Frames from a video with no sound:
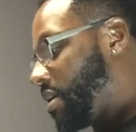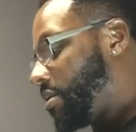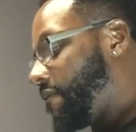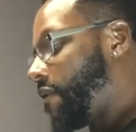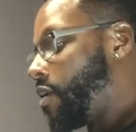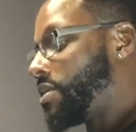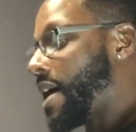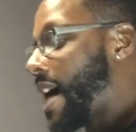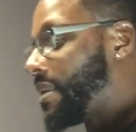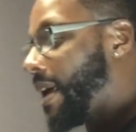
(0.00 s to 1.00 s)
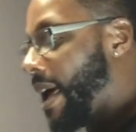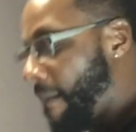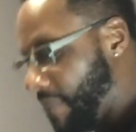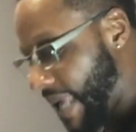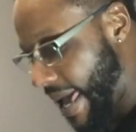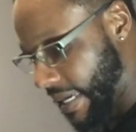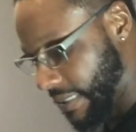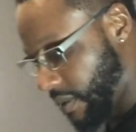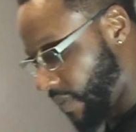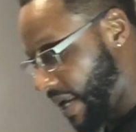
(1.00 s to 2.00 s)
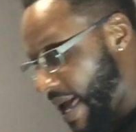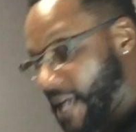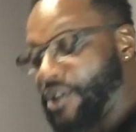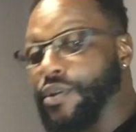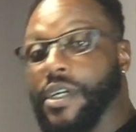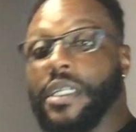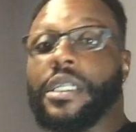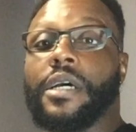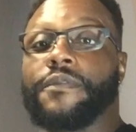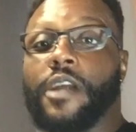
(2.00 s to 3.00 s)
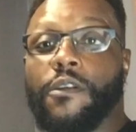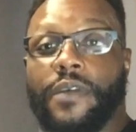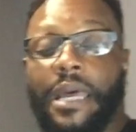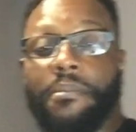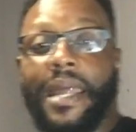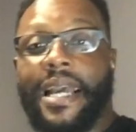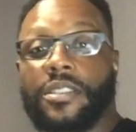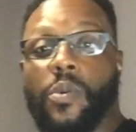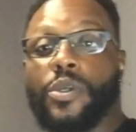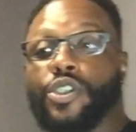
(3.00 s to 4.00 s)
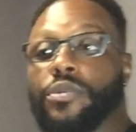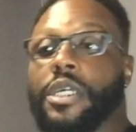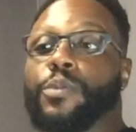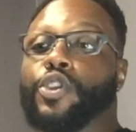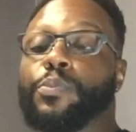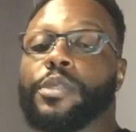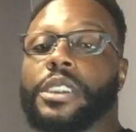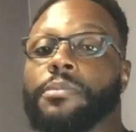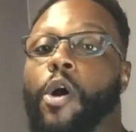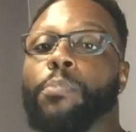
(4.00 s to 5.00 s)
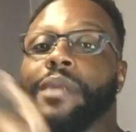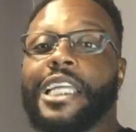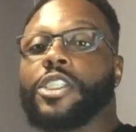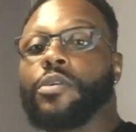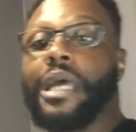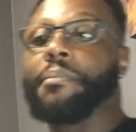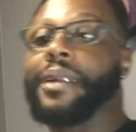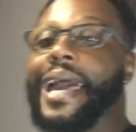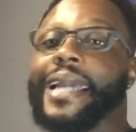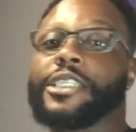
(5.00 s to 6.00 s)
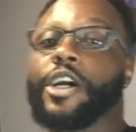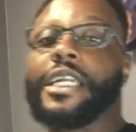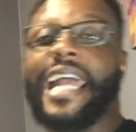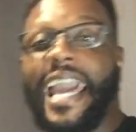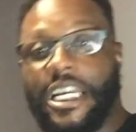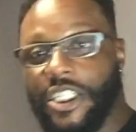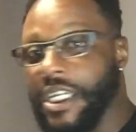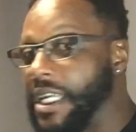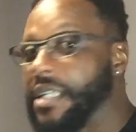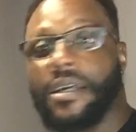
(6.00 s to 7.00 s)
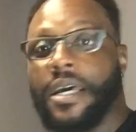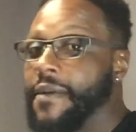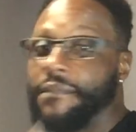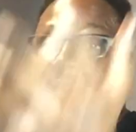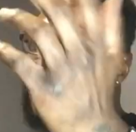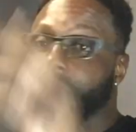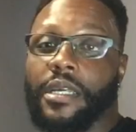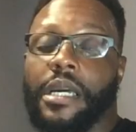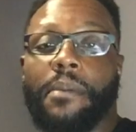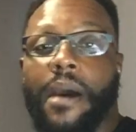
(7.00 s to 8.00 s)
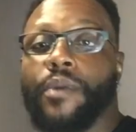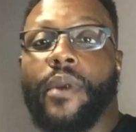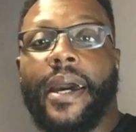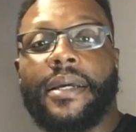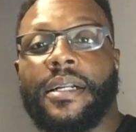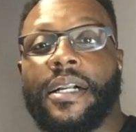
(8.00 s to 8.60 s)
Some folks dyed their hair black and didn't realize you couldn't lift over that black. So what you did was you put some more bleach on that black and turned it ashy, and it just didn't come out right.